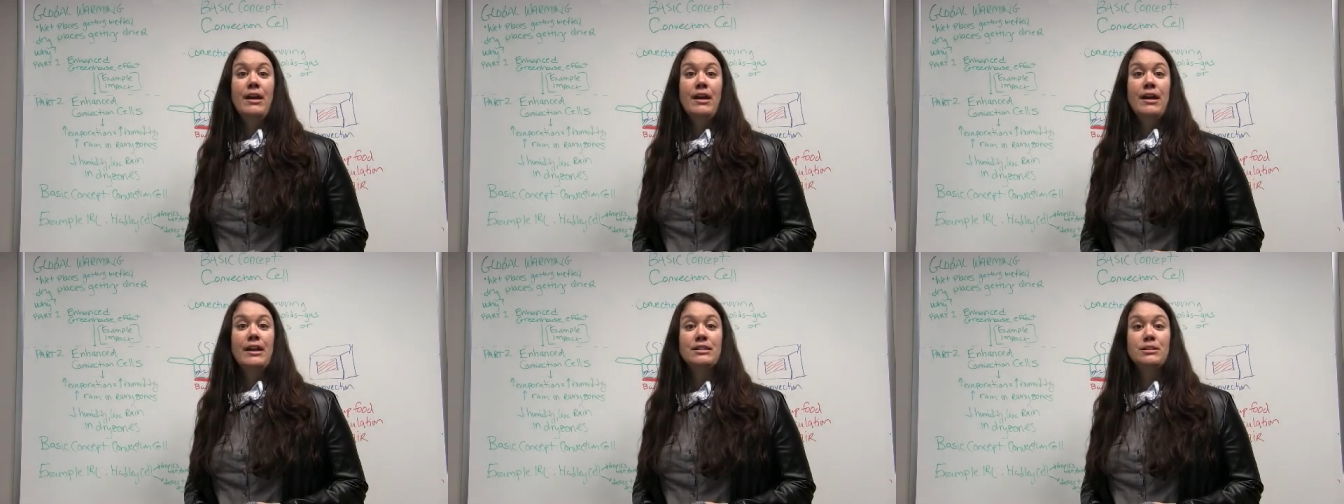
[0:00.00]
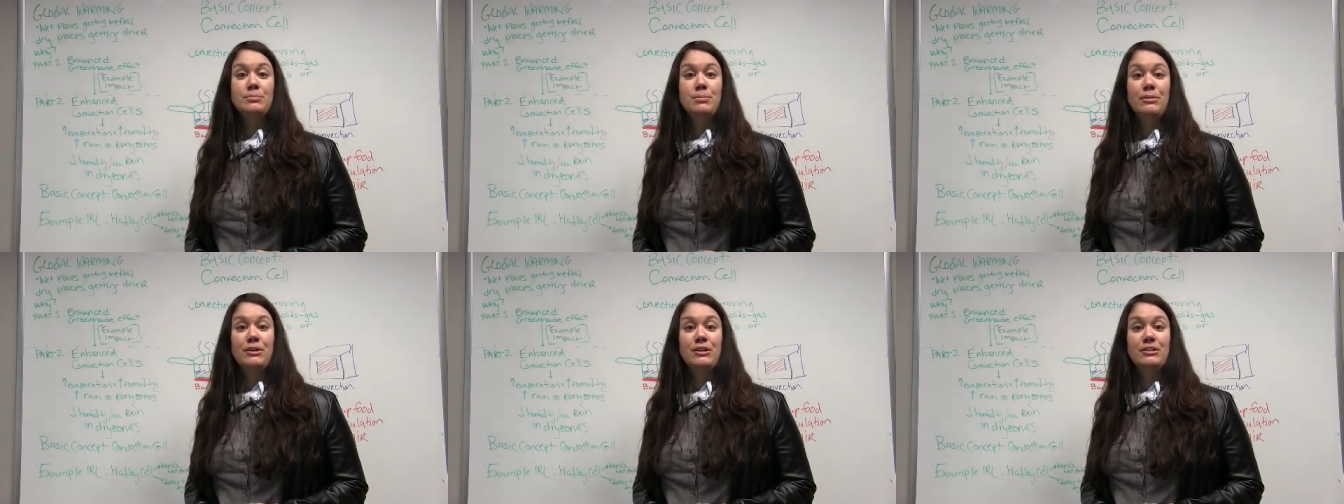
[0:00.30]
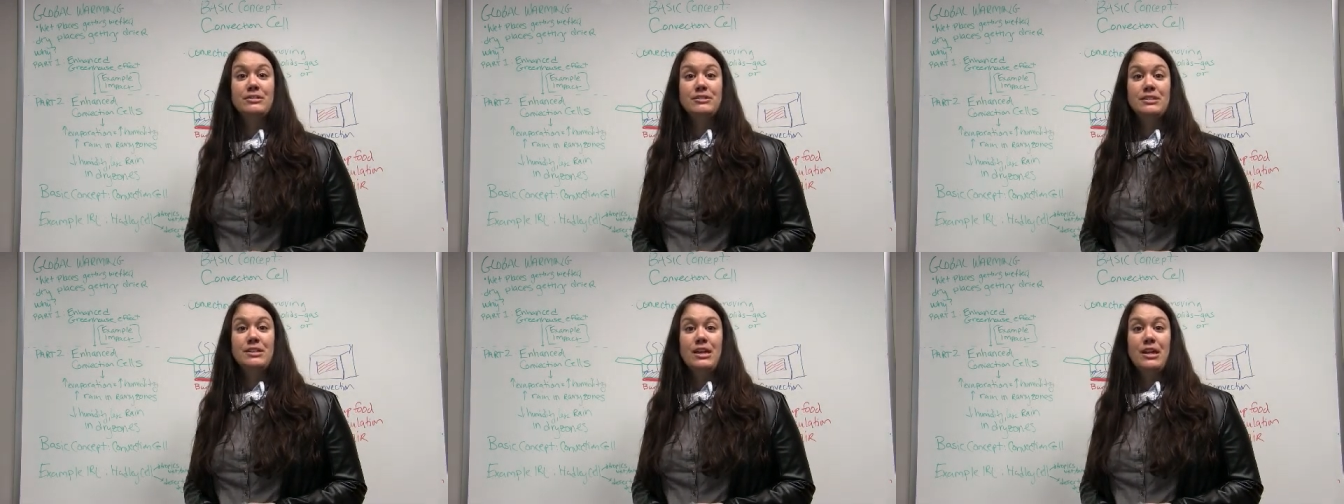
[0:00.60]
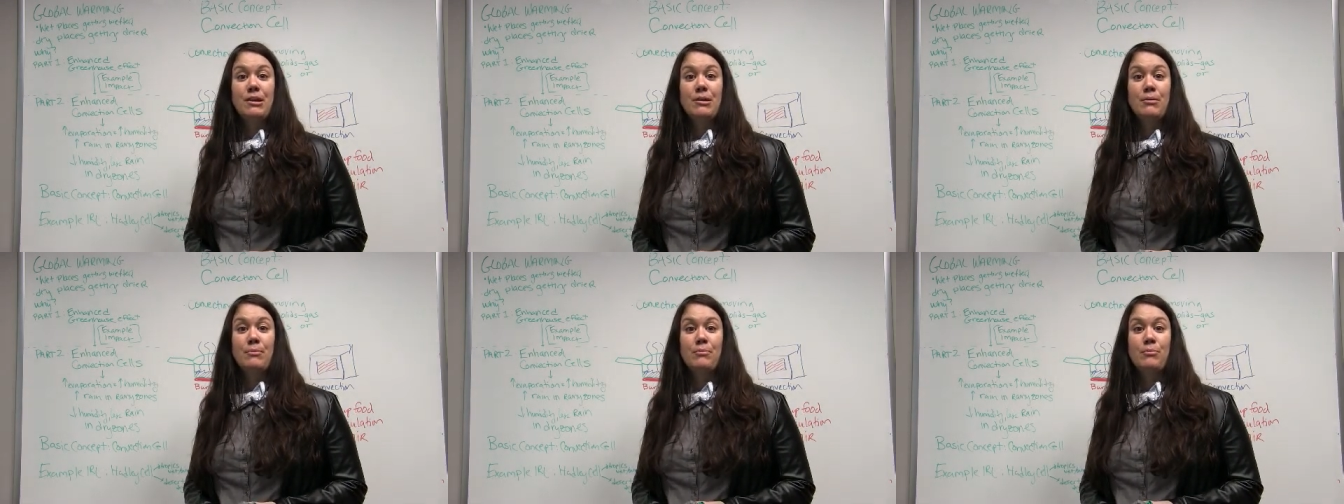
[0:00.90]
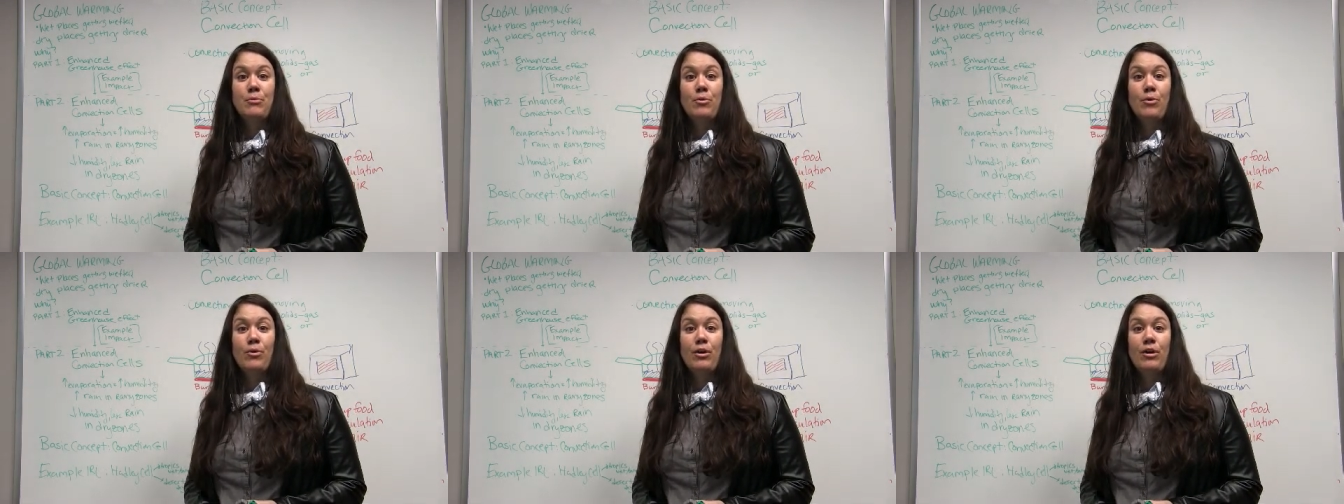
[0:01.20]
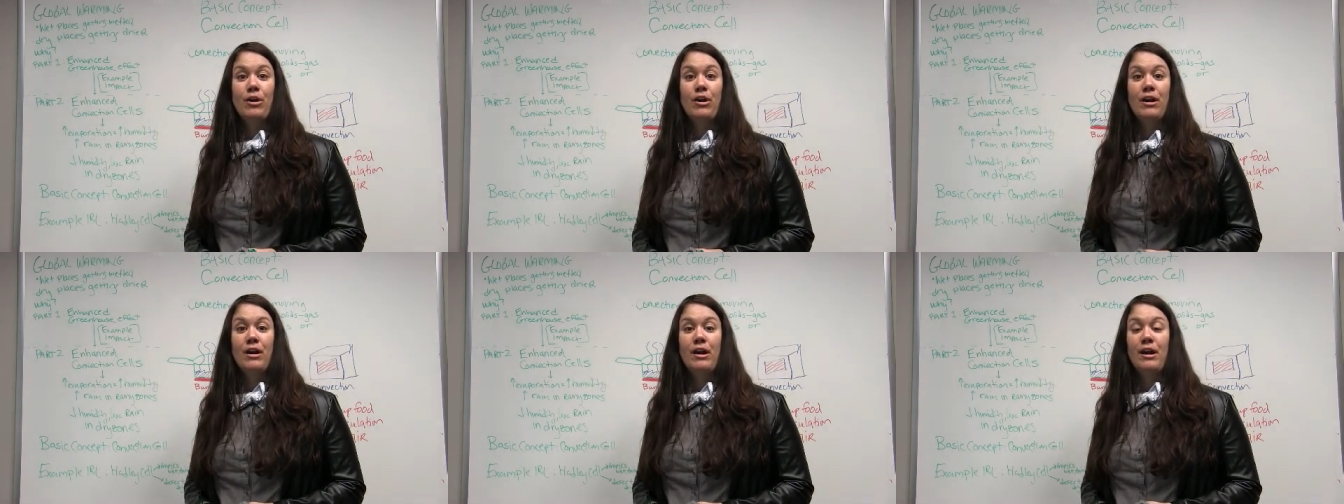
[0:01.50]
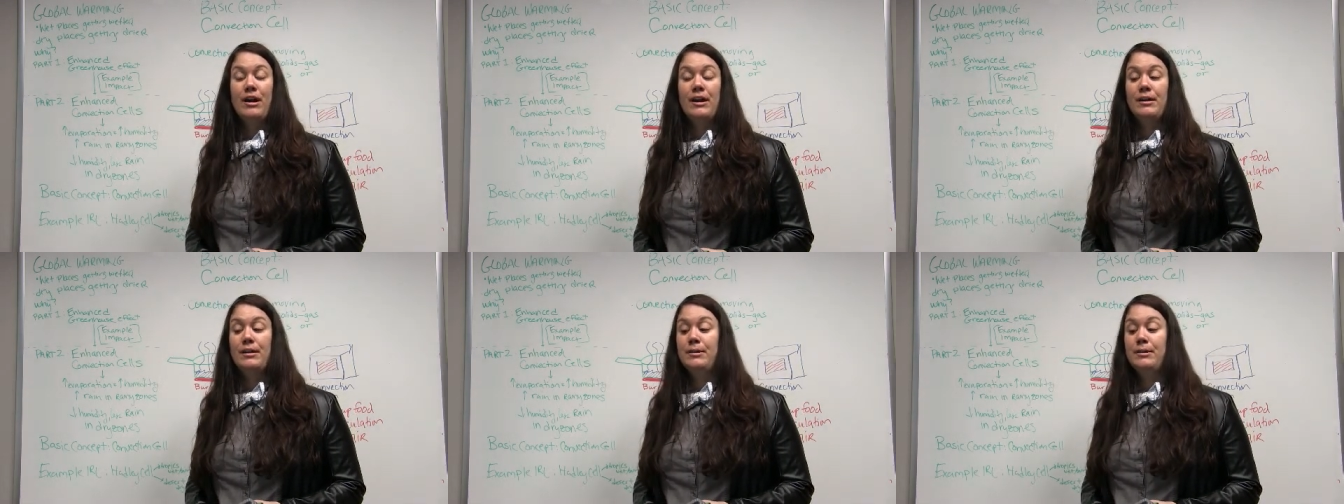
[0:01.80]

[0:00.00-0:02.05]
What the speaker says: experiencing more